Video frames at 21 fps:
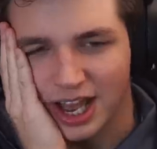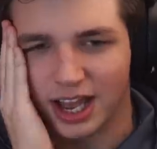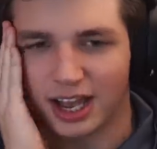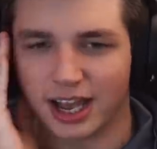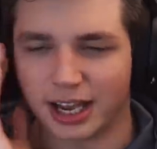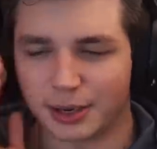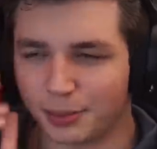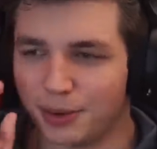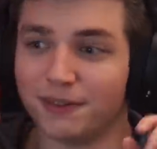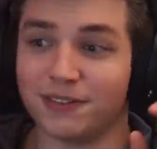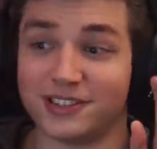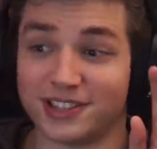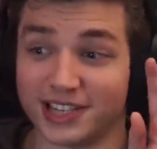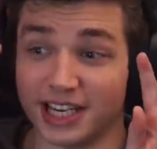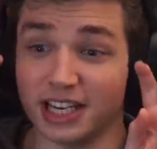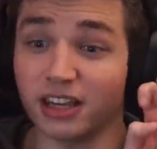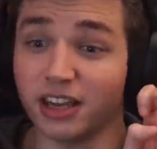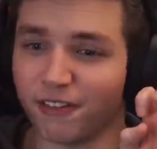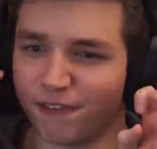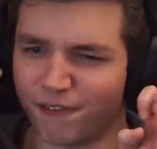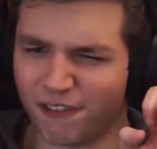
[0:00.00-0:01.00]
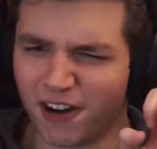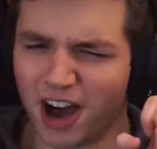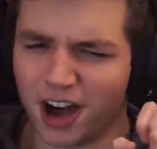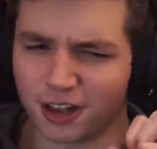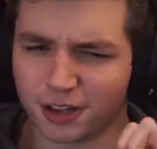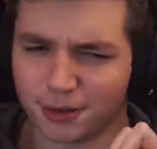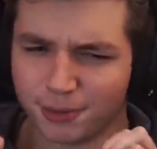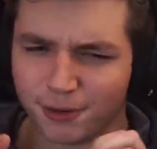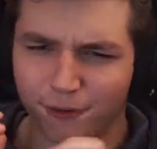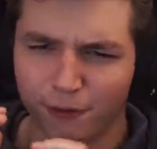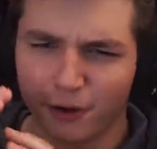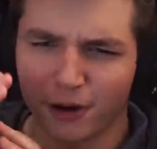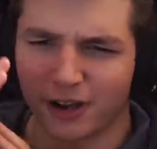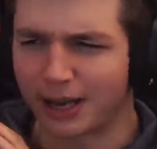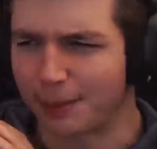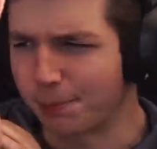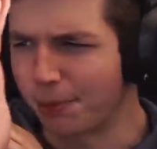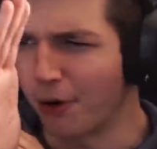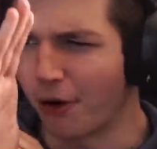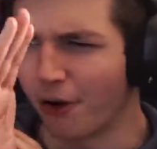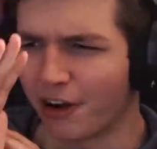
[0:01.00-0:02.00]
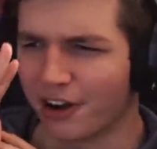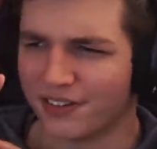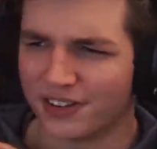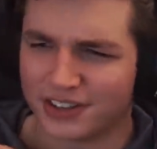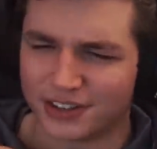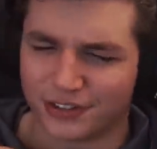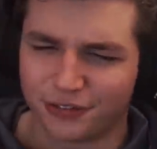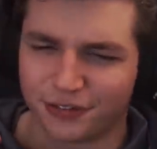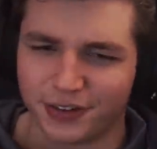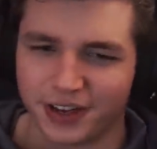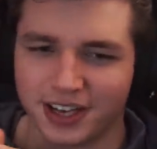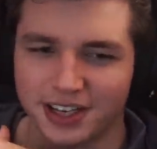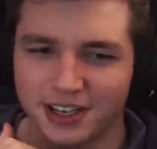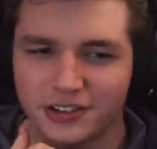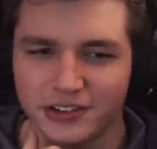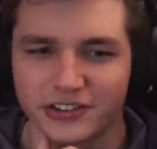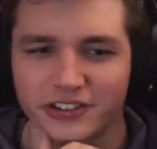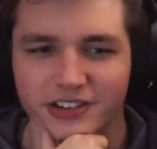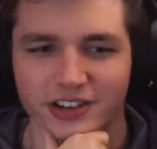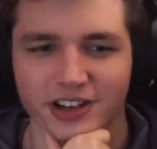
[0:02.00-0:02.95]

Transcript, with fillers: Like we've seen the father before, like part of his face. He